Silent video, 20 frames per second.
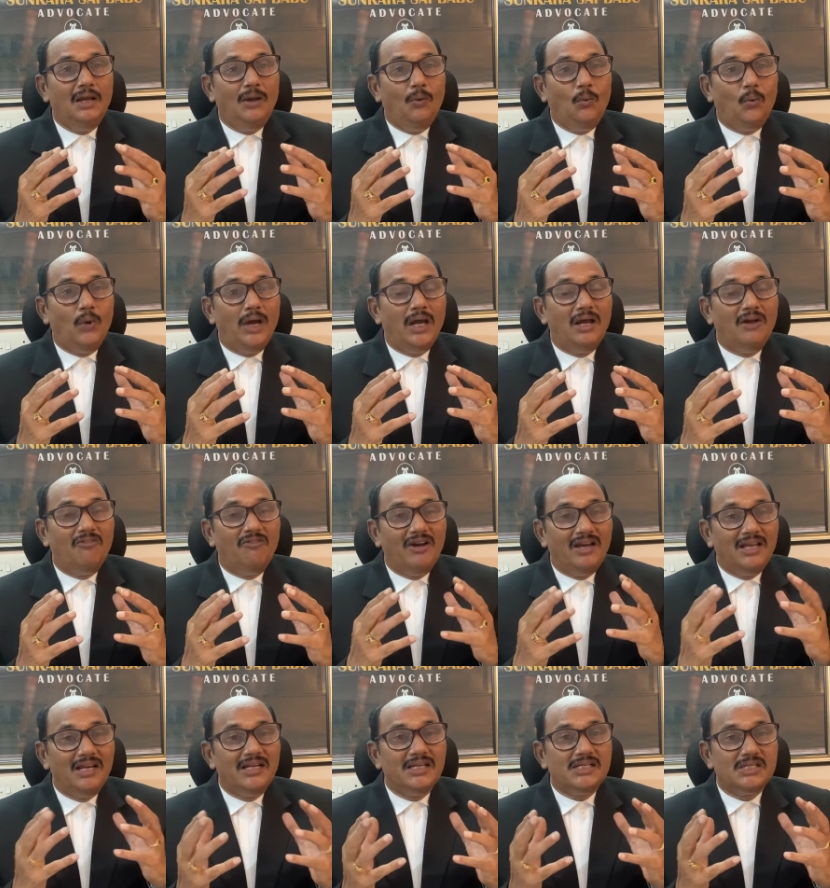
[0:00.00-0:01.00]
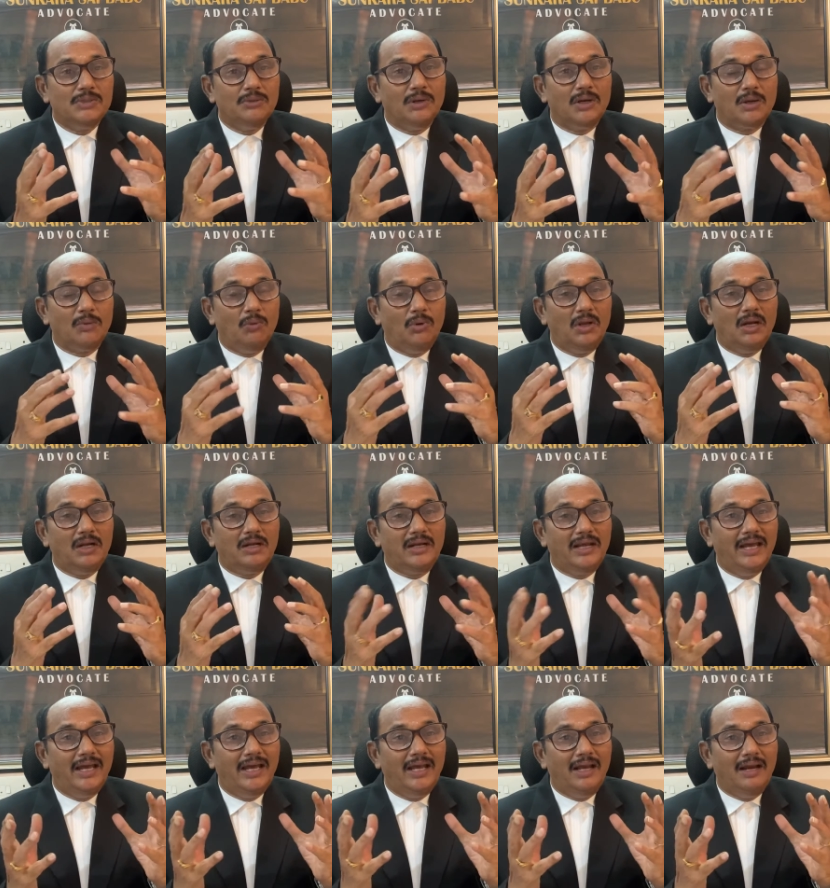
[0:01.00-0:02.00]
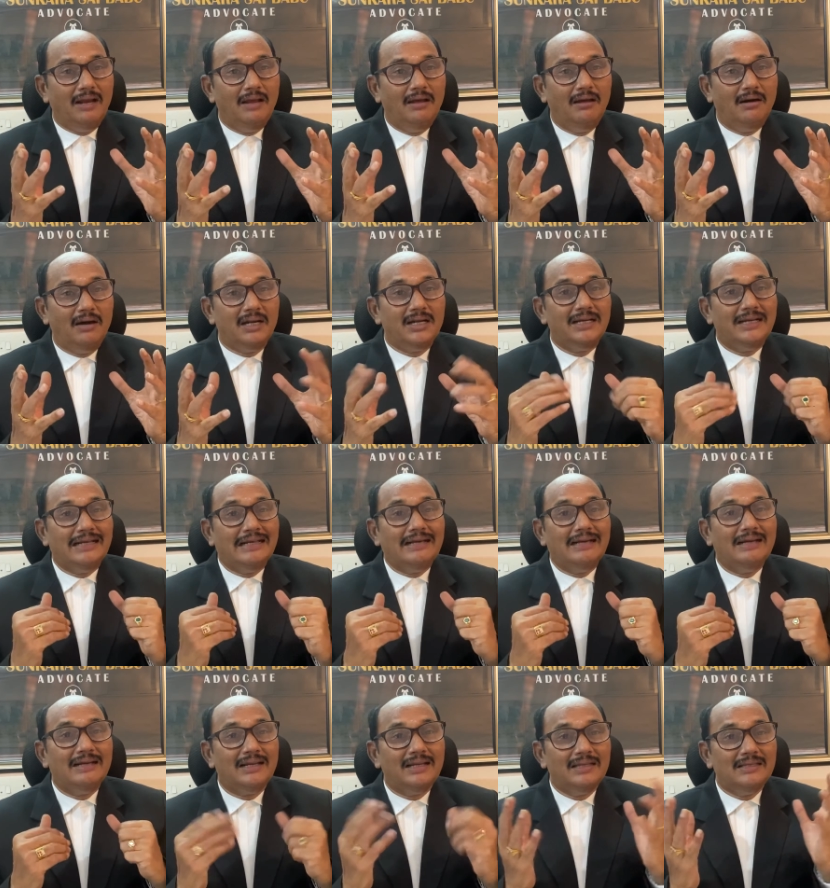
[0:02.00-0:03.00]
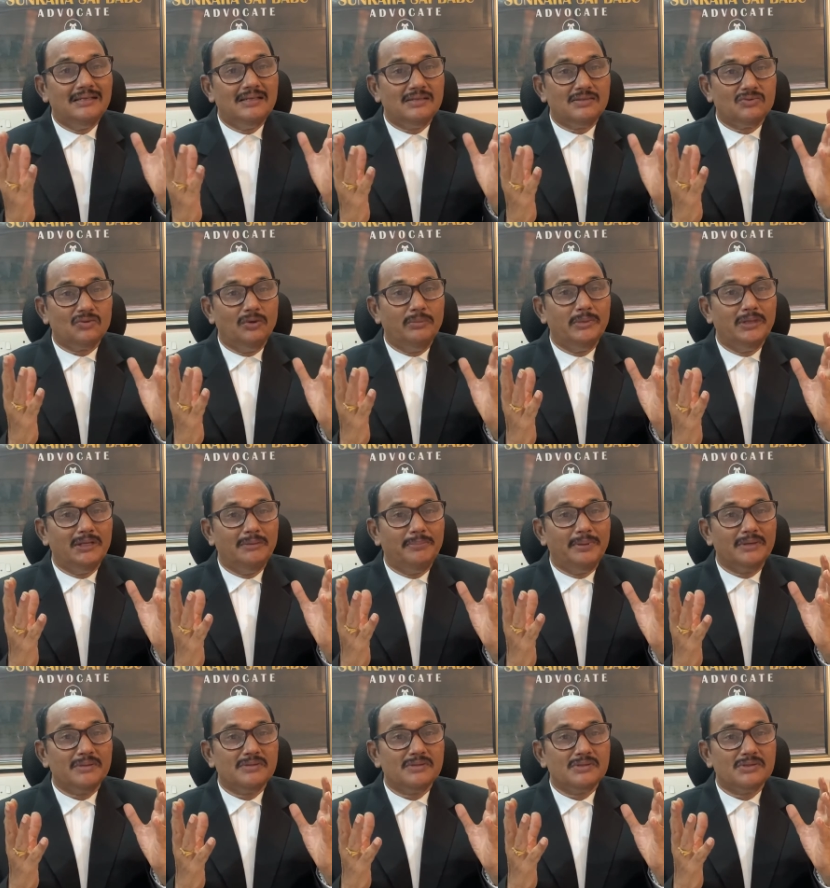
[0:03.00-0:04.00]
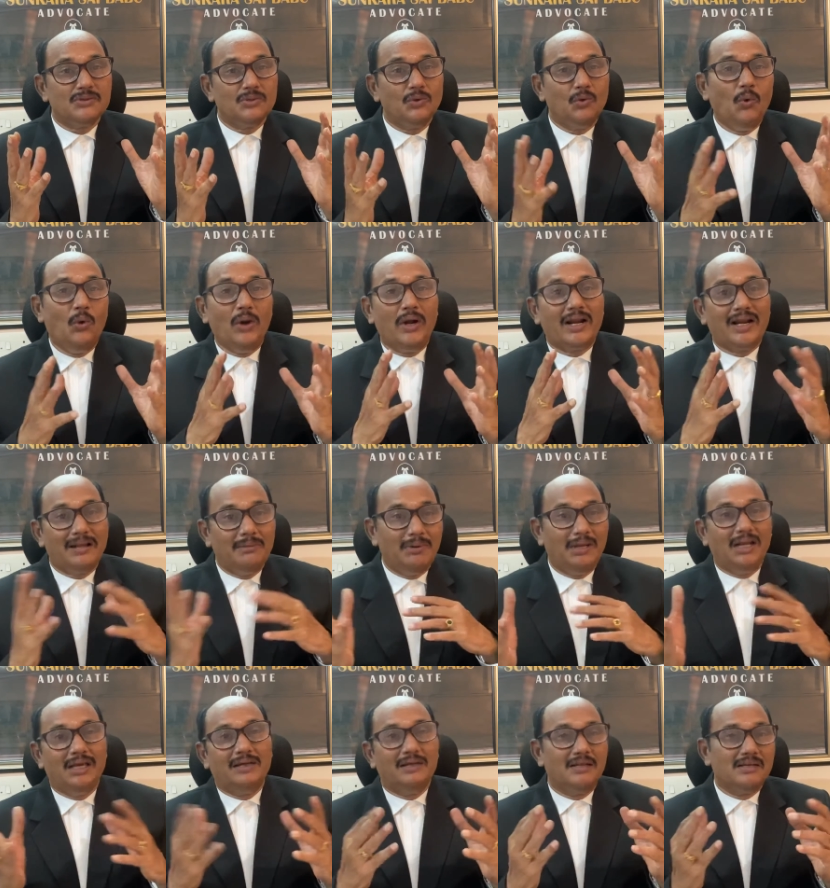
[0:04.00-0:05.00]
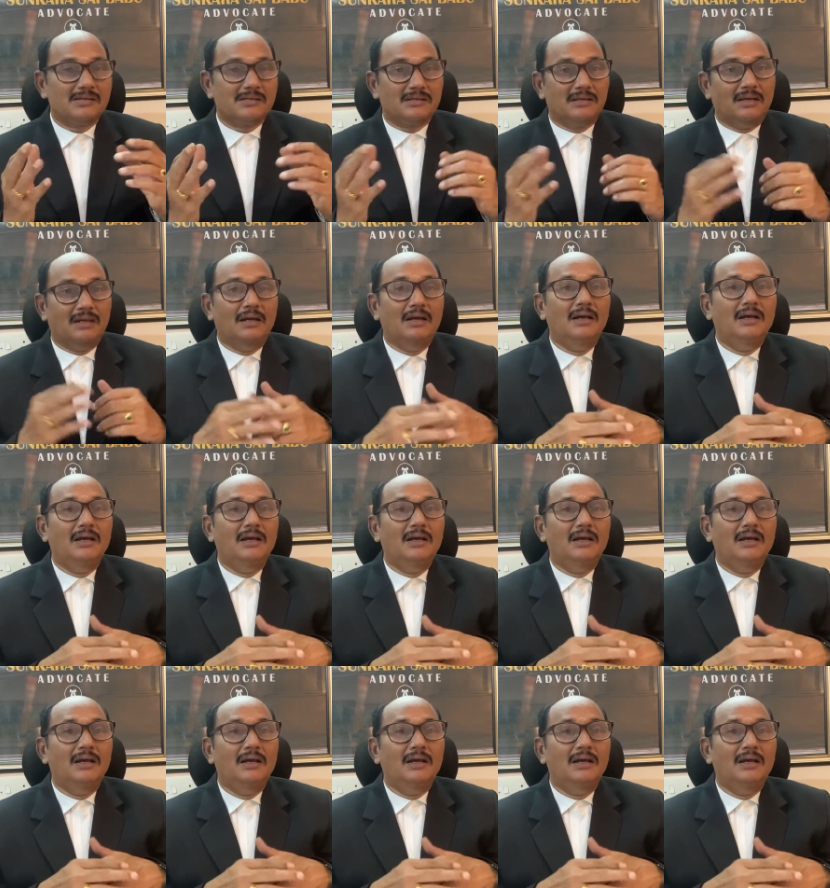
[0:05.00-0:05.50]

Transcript: violative or volatile, or it encourages so many persons to go and rebel against uh,